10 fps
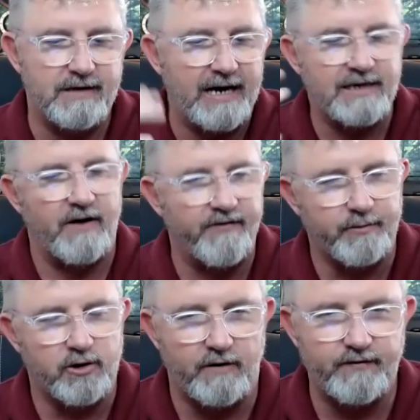
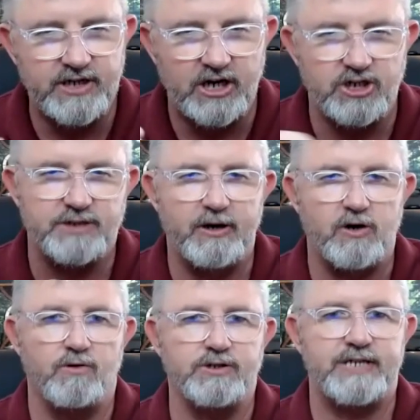uncomfortable conversations
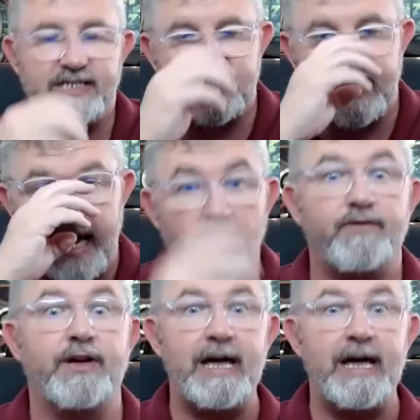because they're scared of the